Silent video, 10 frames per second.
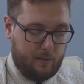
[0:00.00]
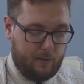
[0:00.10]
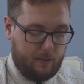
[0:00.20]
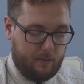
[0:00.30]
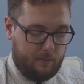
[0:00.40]

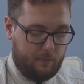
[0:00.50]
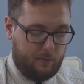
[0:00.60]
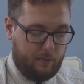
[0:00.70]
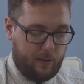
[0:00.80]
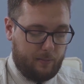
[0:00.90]
at that
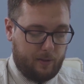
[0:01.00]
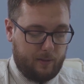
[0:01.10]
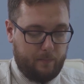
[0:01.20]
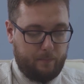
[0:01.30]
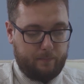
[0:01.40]
time the
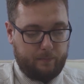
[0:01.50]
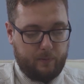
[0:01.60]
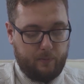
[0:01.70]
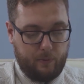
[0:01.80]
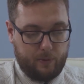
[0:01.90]
age
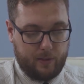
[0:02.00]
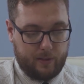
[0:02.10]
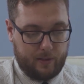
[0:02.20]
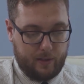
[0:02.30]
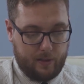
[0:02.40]

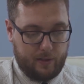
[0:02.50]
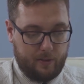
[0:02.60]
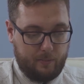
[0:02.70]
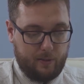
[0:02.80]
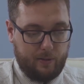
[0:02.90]
of
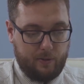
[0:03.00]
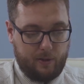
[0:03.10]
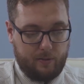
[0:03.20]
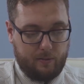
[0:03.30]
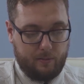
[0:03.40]
death
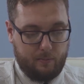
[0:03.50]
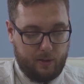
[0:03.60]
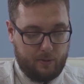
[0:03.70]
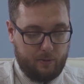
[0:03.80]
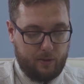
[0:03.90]
was
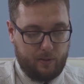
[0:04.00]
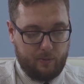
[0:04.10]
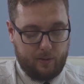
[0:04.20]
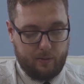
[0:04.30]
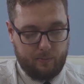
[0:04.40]

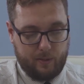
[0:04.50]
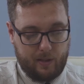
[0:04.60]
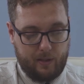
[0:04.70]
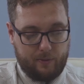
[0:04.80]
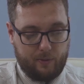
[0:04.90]

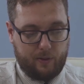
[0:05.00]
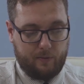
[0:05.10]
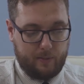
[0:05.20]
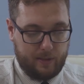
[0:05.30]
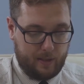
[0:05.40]

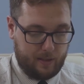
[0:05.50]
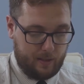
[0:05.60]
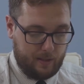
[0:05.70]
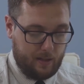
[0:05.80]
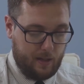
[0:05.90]

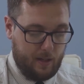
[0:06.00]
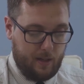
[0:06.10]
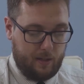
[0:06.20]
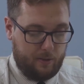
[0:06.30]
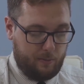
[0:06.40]

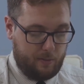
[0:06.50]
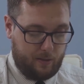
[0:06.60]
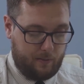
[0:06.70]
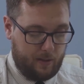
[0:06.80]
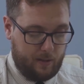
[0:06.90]
life
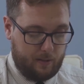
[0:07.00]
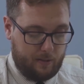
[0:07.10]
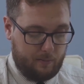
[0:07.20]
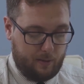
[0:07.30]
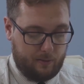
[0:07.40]
expectancy
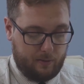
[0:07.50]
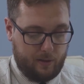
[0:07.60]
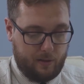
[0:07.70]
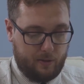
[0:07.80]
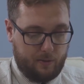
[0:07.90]
was
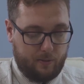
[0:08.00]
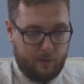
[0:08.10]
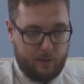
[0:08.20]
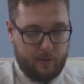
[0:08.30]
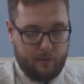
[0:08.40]
about
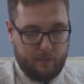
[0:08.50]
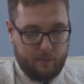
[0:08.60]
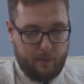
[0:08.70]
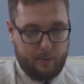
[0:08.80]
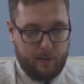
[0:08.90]
40,
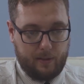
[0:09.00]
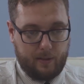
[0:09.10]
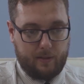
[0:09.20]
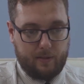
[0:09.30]
50.